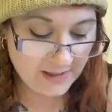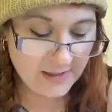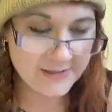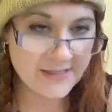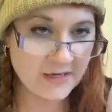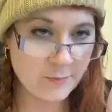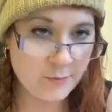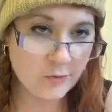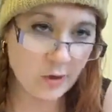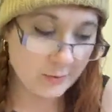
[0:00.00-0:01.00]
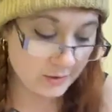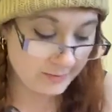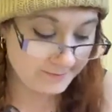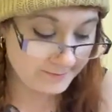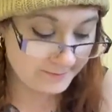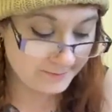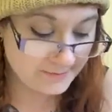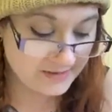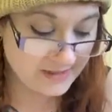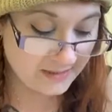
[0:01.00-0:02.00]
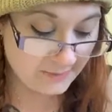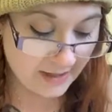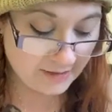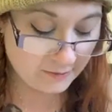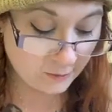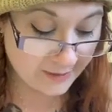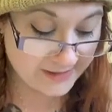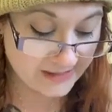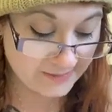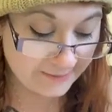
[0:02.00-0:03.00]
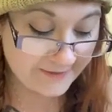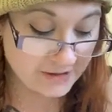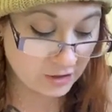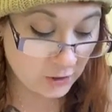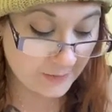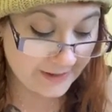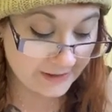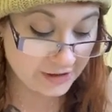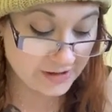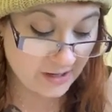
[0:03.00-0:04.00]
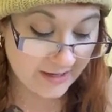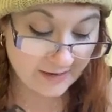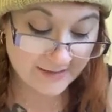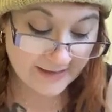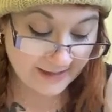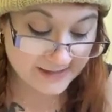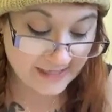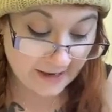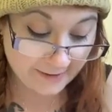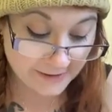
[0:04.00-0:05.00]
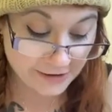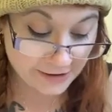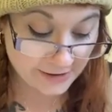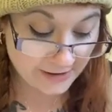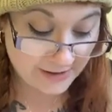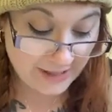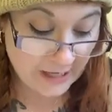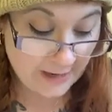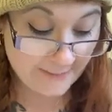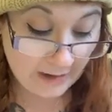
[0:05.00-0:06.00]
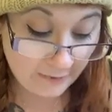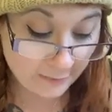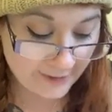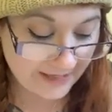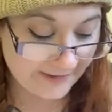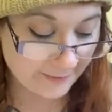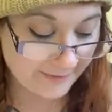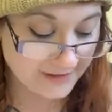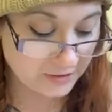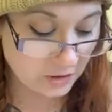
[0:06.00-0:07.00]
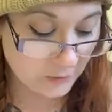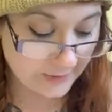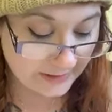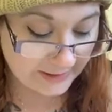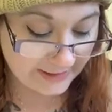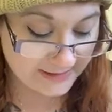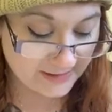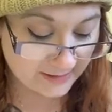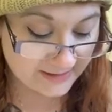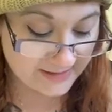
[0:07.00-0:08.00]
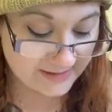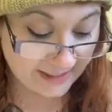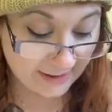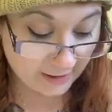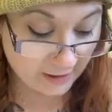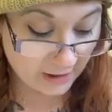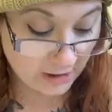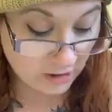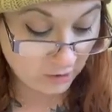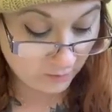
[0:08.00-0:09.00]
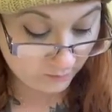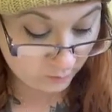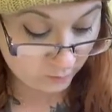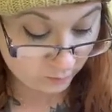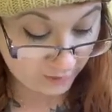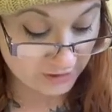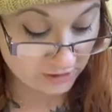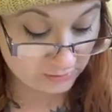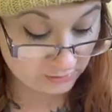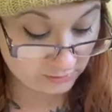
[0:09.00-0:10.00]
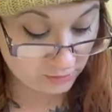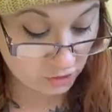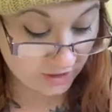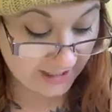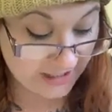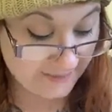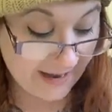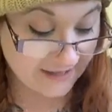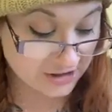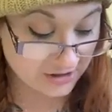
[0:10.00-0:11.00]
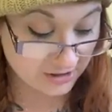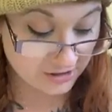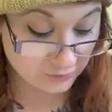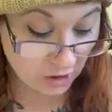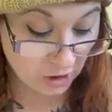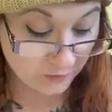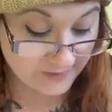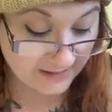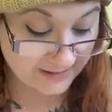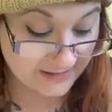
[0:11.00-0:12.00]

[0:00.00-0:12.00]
"Is there a problem?" said a mild voice. Professor Lupin had just got out of the next carriage. Malfoy gave Professor Lupin an insolent stare, which took in the patches on his robes and the